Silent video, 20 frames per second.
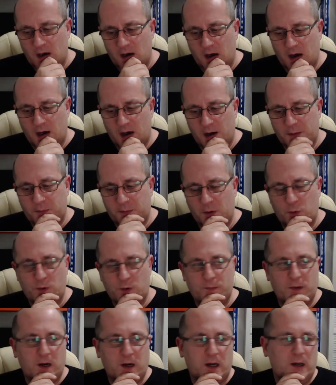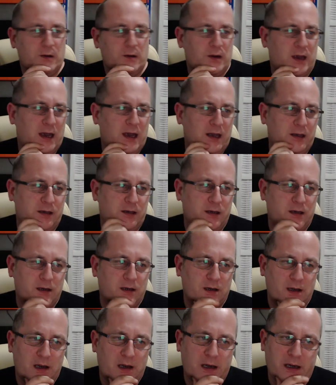But with my kids,
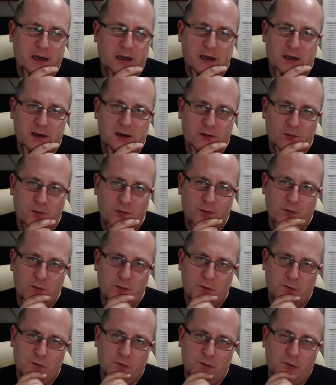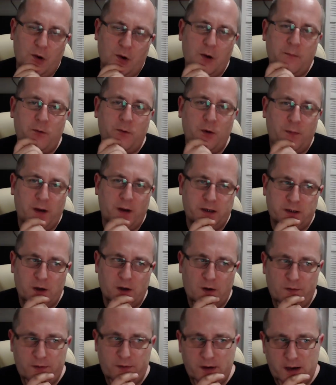I won't put
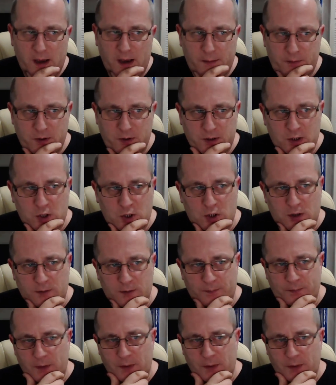myself in that position,